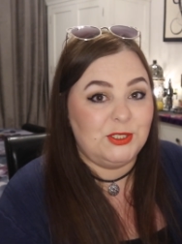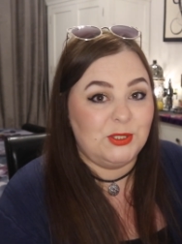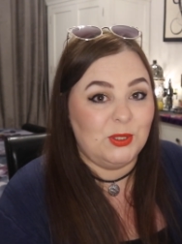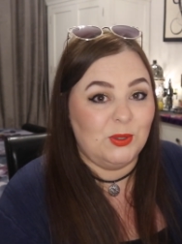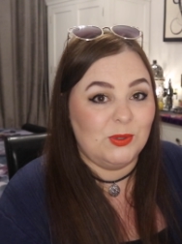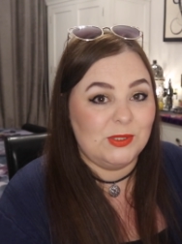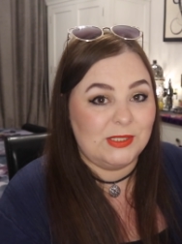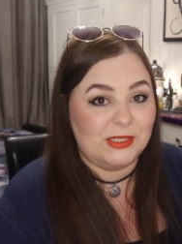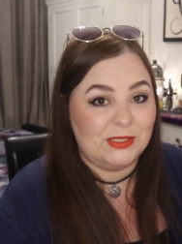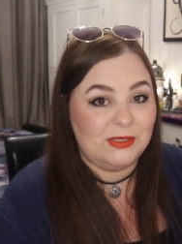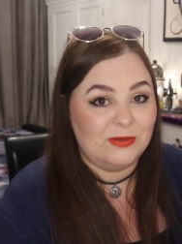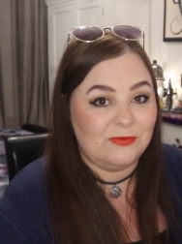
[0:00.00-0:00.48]

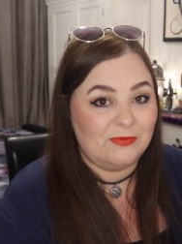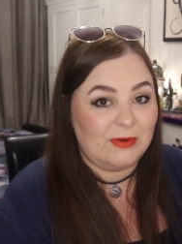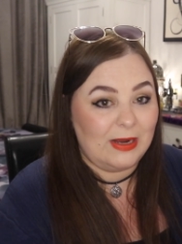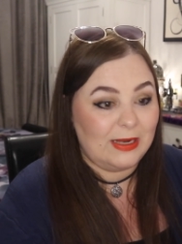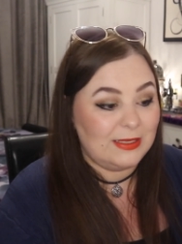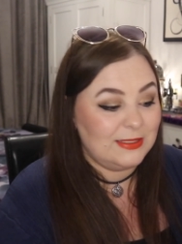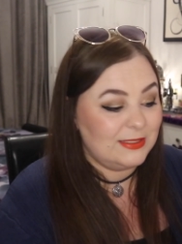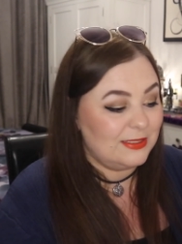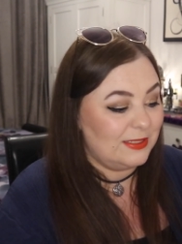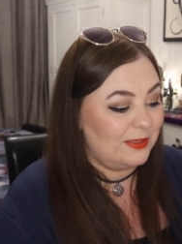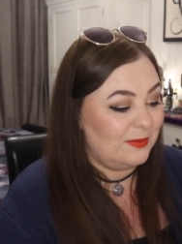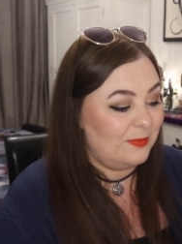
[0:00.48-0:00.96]
chosen at
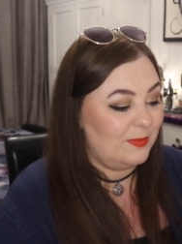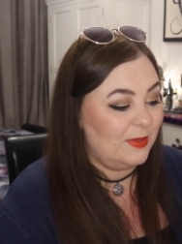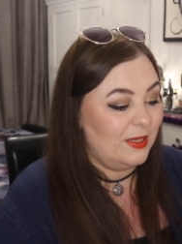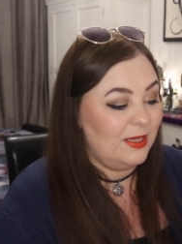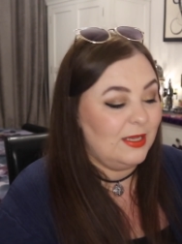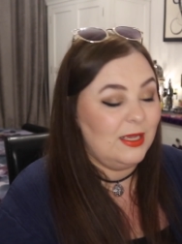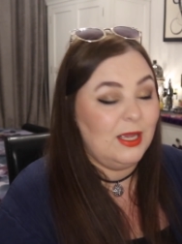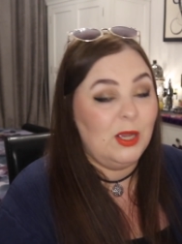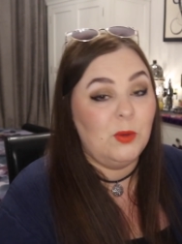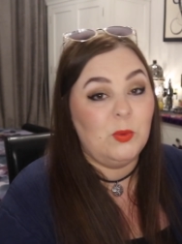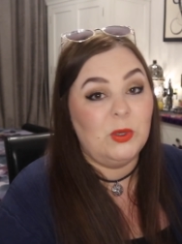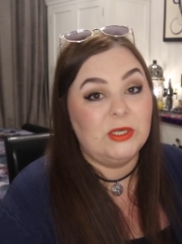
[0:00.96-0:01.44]
random,
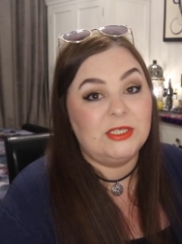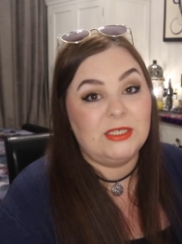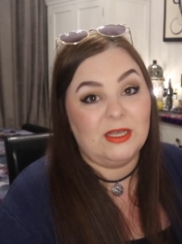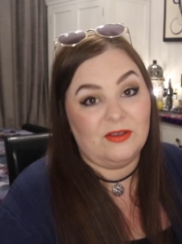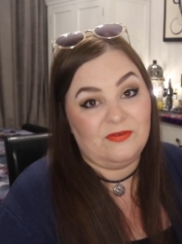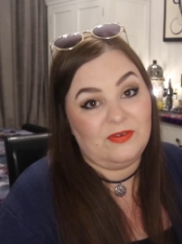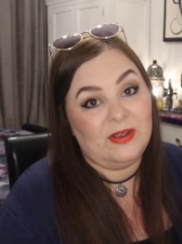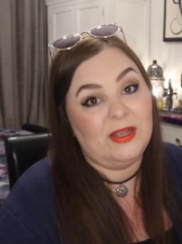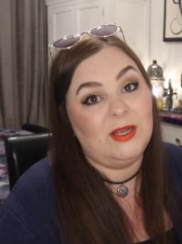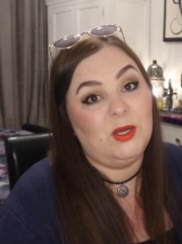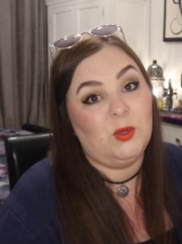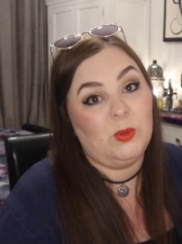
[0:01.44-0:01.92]
which I
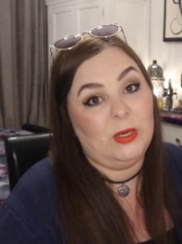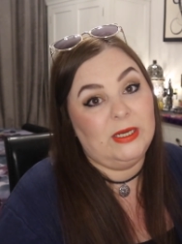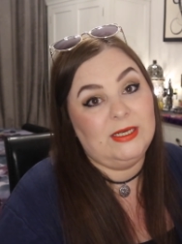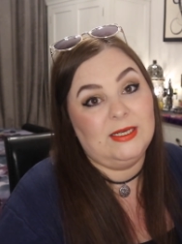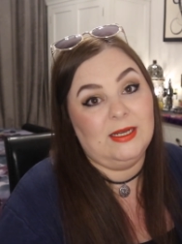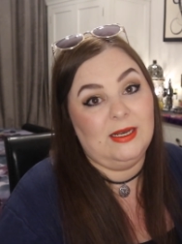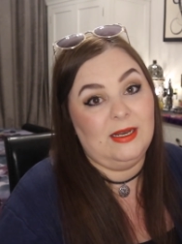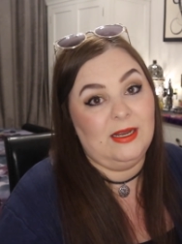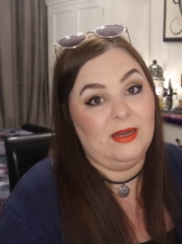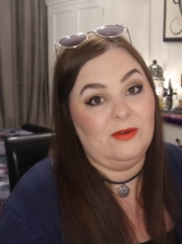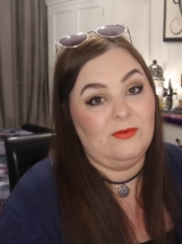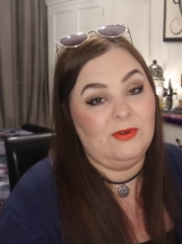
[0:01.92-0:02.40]
find quite
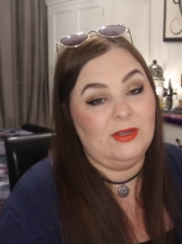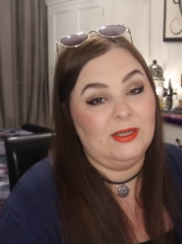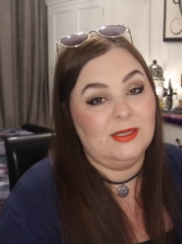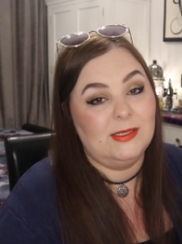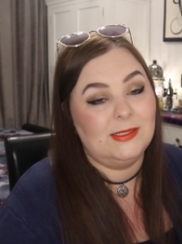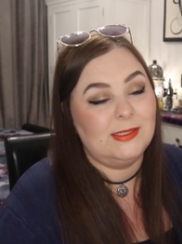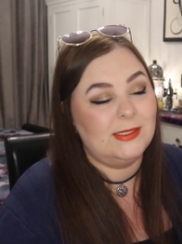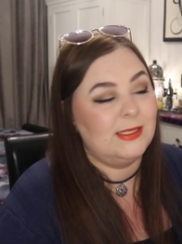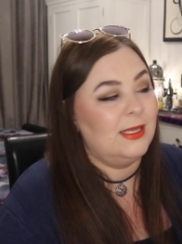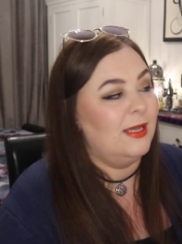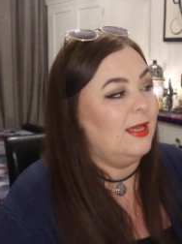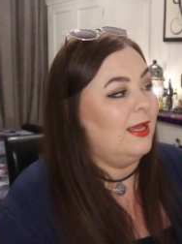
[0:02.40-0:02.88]

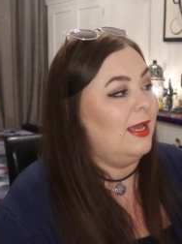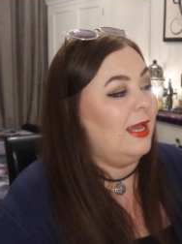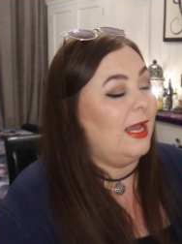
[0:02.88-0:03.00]
hilarious.